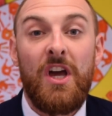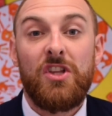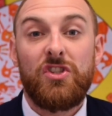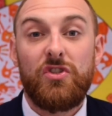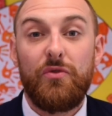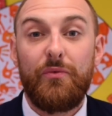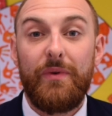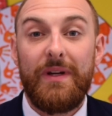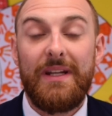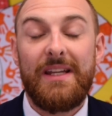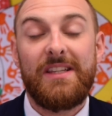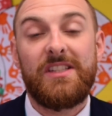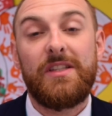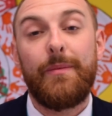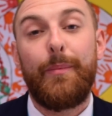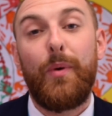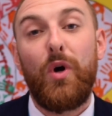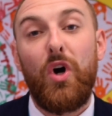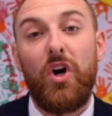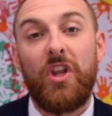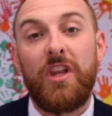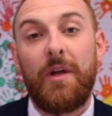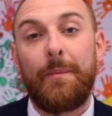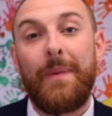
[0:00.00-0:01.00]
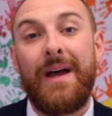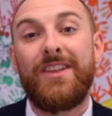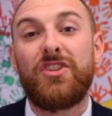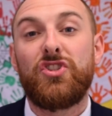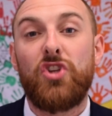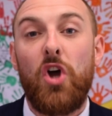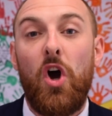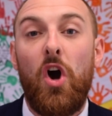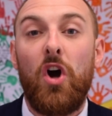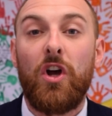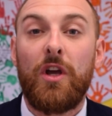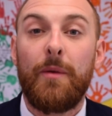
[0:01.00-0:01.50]
to really support them and
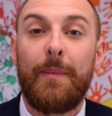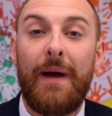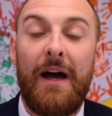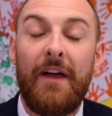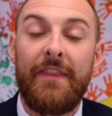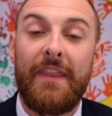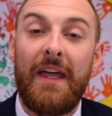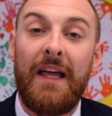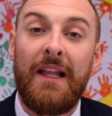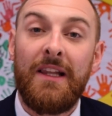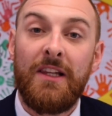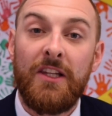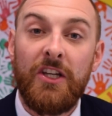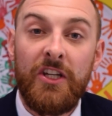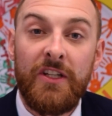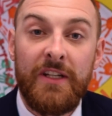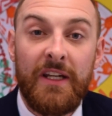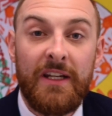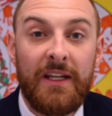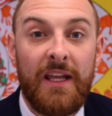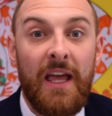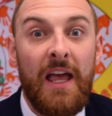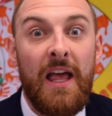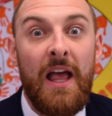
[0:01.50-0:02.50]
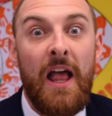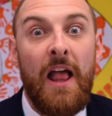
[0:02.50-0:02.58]
talk about their learning.